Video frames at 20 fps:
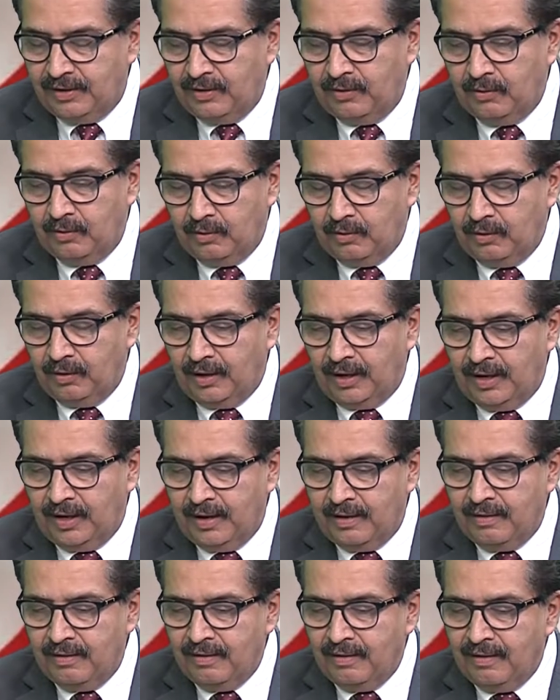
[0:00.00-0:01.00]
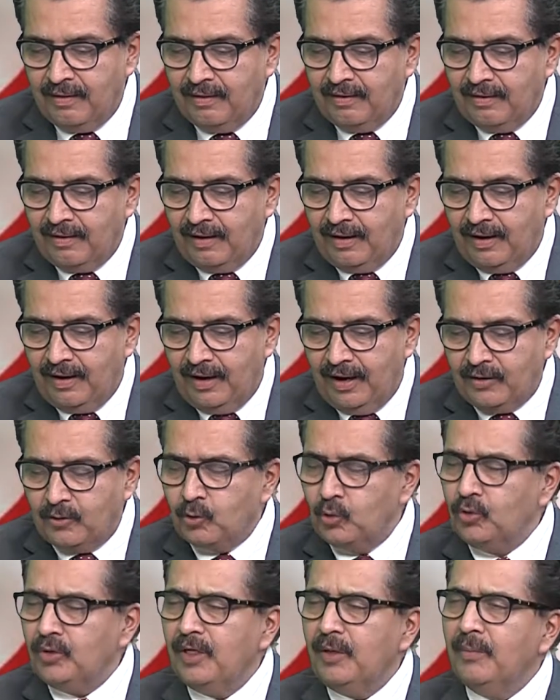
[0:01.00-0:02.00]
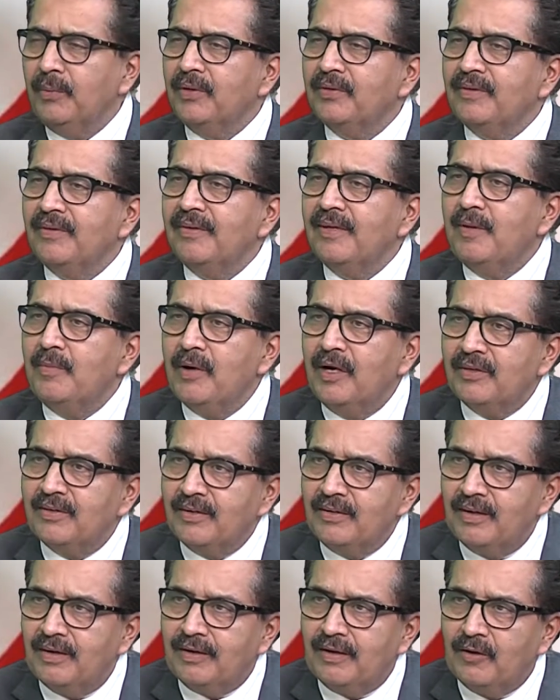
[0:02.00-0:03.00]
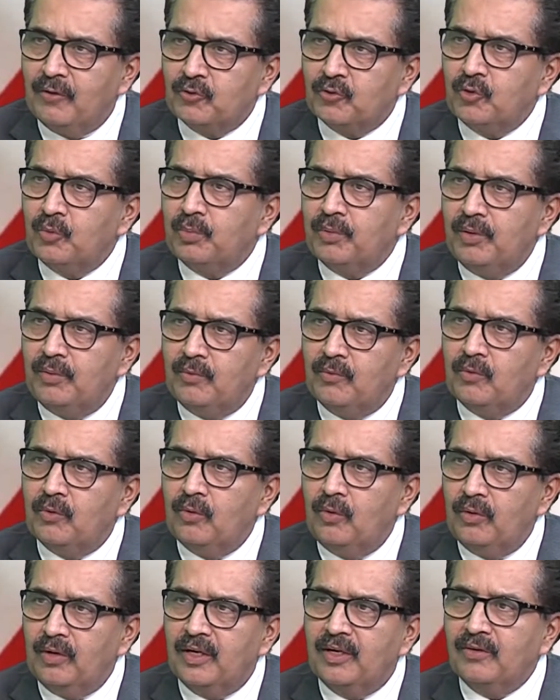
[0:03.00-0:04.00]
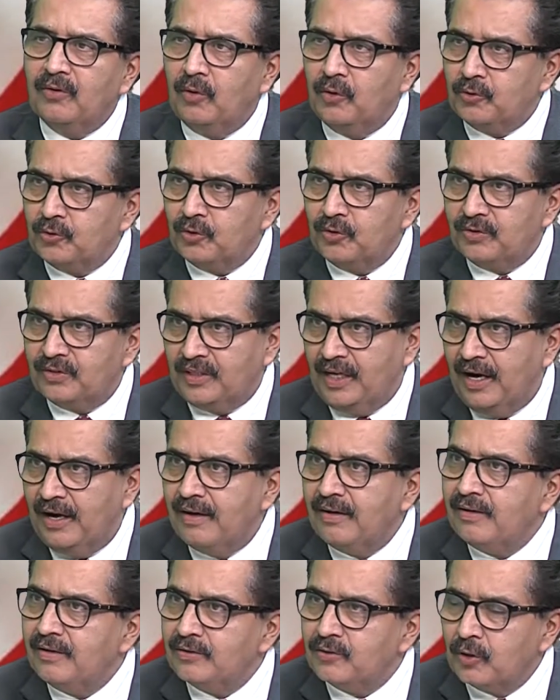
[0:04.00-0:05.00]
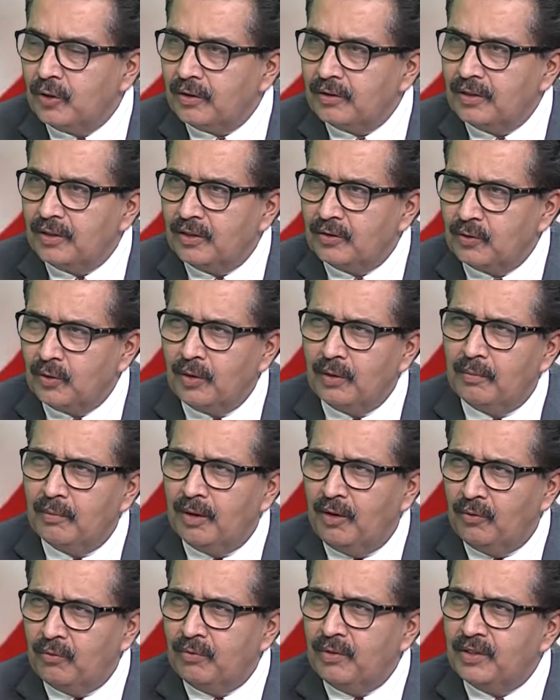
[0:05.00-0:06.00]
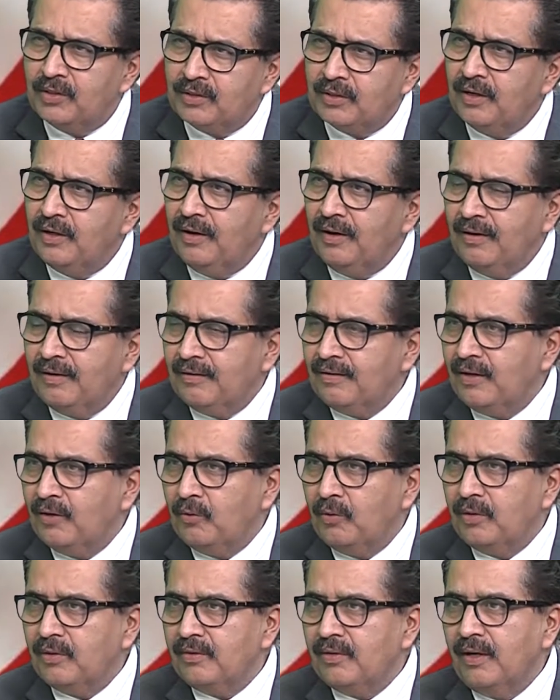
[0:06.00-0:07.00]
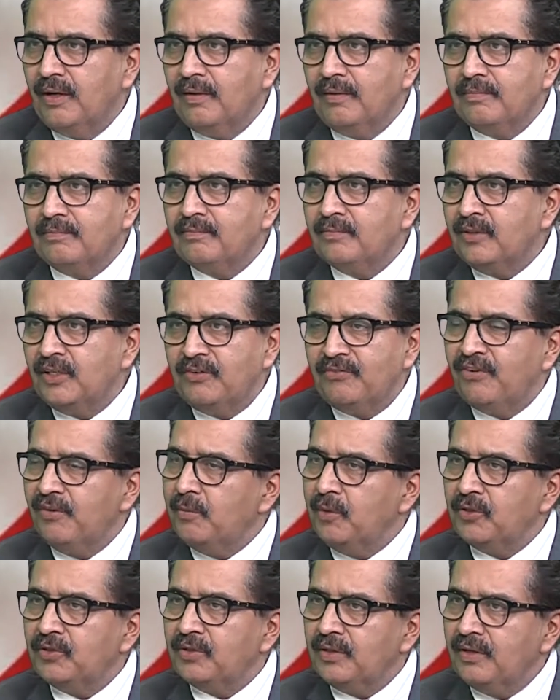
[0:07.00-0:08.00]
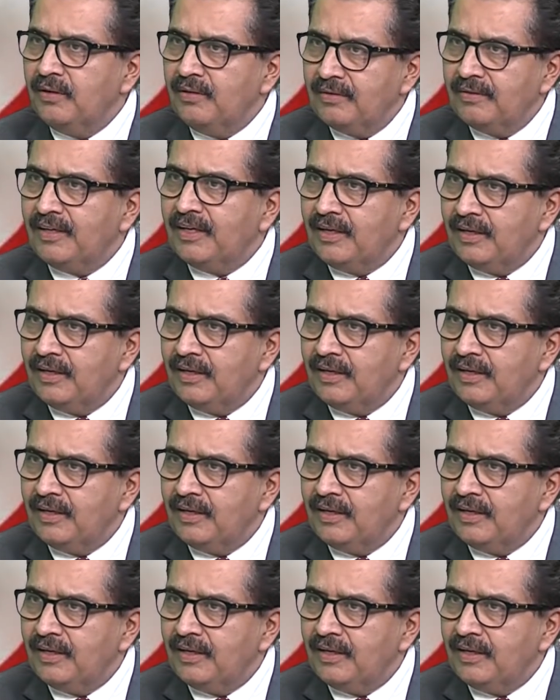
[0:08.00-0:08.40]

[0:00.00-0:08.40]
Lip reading: know. And at two, three places, he mentioned that now Supreme Court has also said the Chaukidar Chor Hai, about which there was a defamation